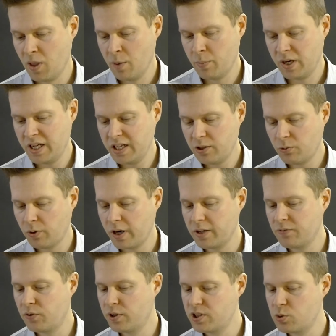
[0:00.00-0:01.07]
My hit
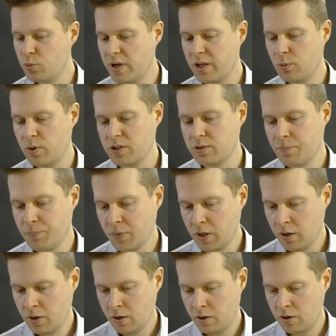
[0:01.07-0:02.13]
rate for this week was,
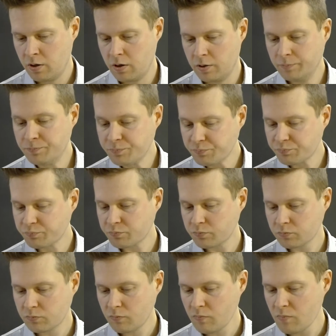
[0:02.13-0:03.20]

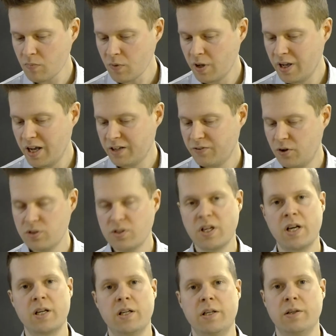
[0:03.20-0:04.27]
at first
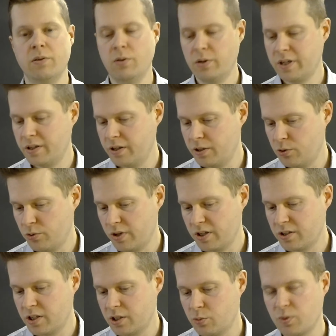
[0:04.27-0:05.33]
I looked into
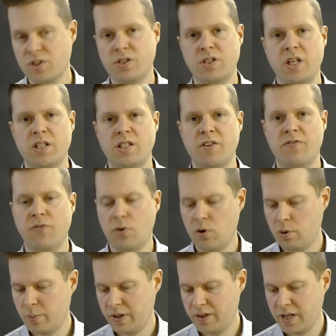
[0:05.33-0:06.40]
it, it was 64,
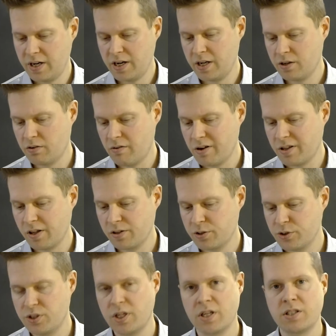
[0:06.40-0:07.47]
but then I corrected it to
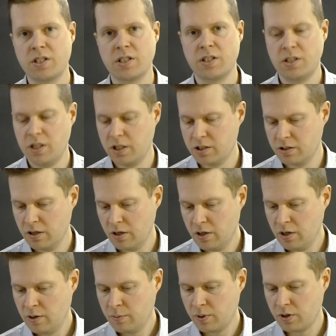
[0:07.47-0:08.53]
66
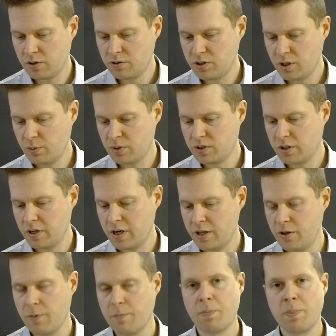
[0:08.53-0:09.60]
because there was
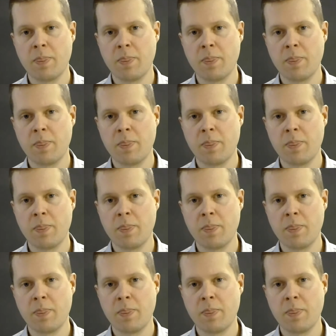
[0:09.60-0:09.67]
another